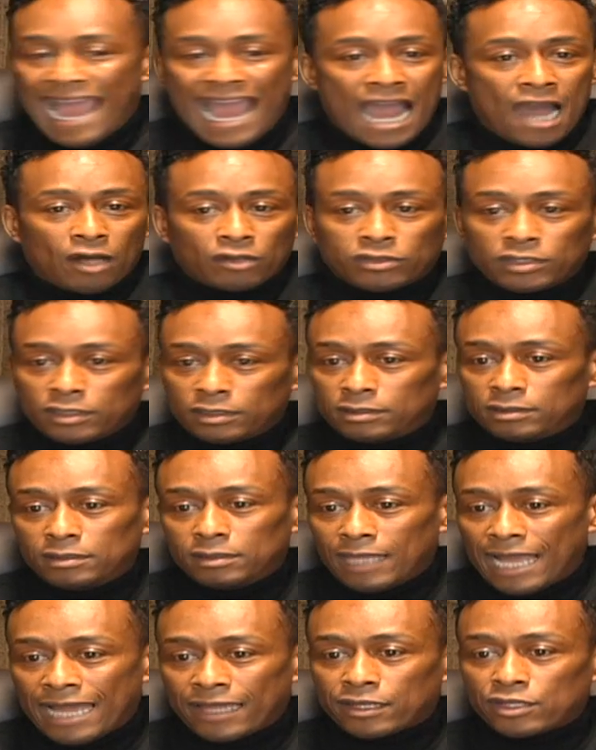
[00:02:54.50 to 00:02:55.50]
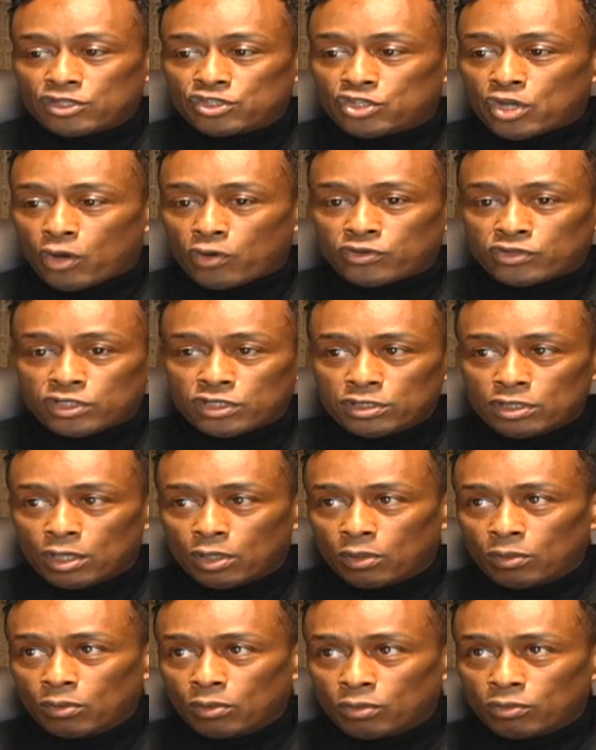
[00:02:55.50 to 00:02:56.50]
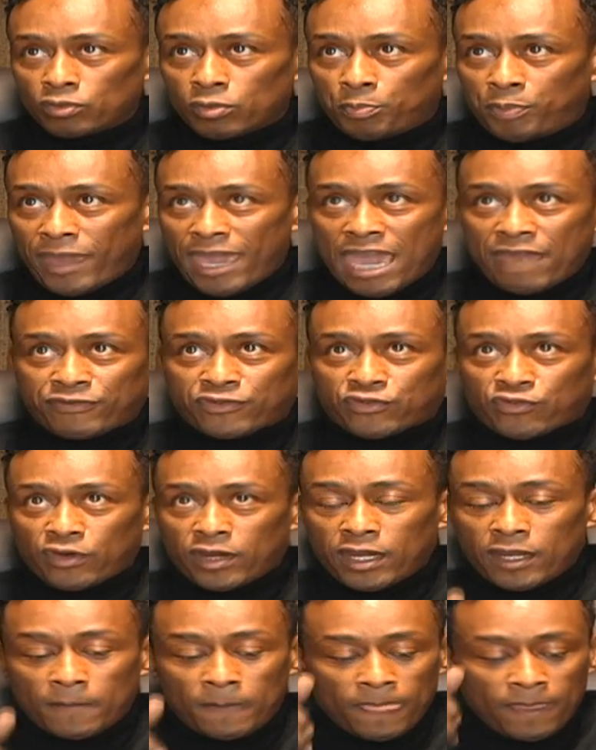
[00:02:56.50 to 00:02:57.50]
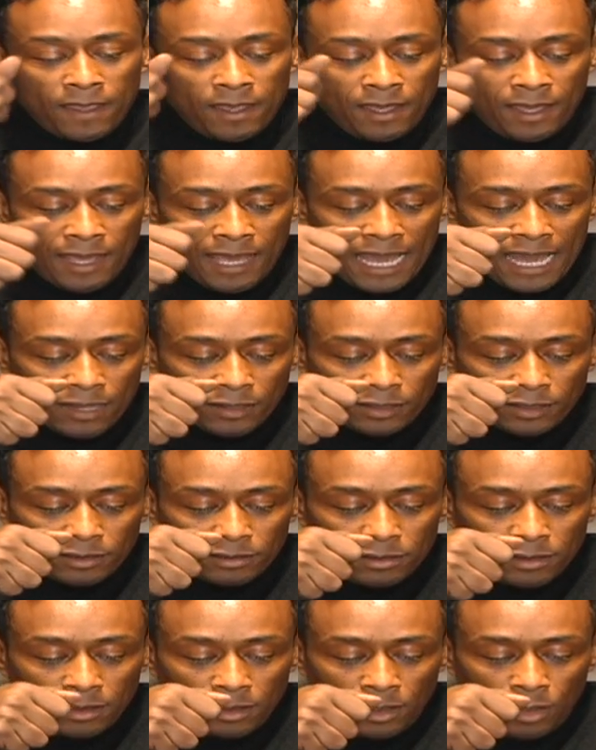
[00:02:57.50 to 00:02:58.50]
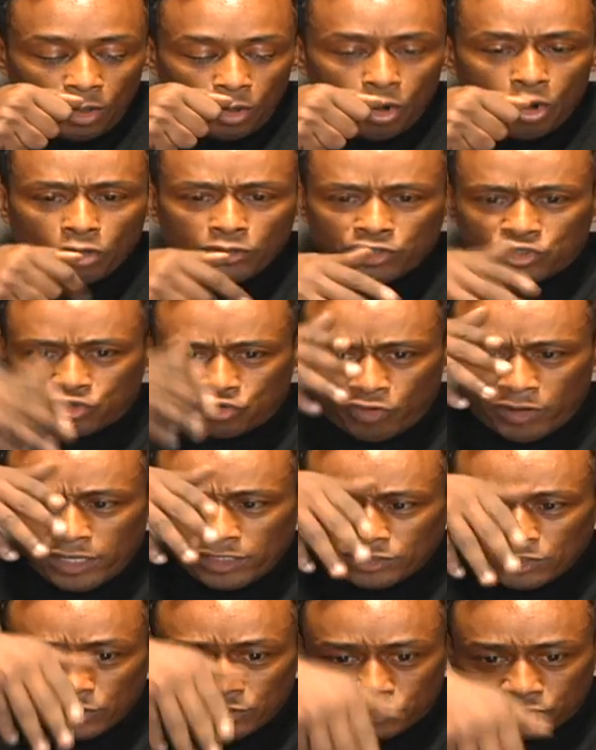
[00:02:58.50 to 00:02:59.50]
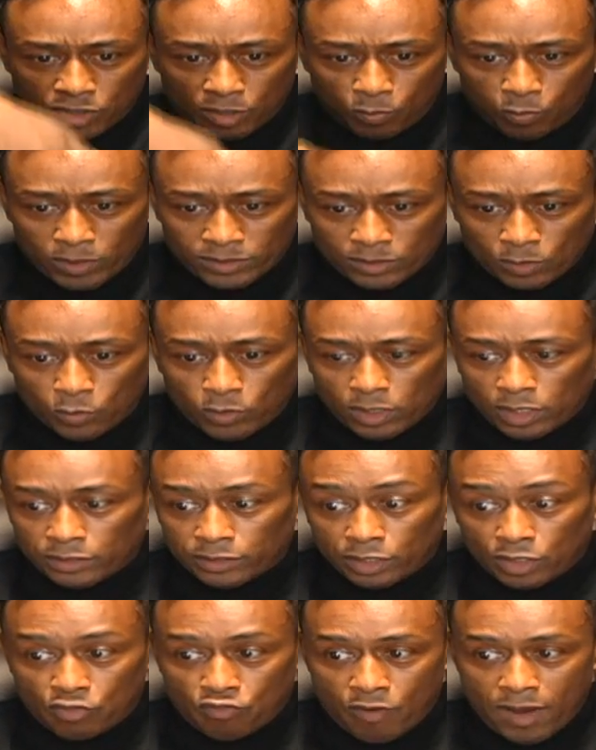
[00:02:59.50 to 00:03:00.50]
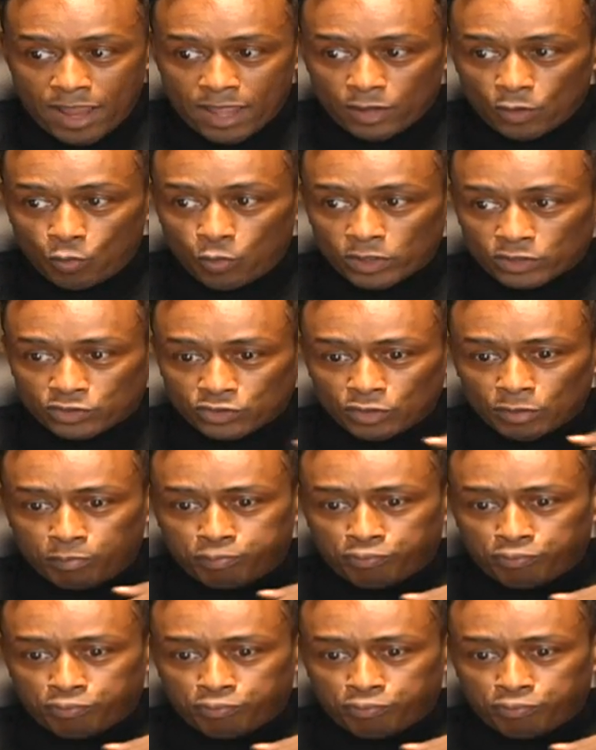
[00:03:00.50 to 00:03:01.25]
How did Jersey know? The PATH train. How did all the trains and the subways that went underground and went to the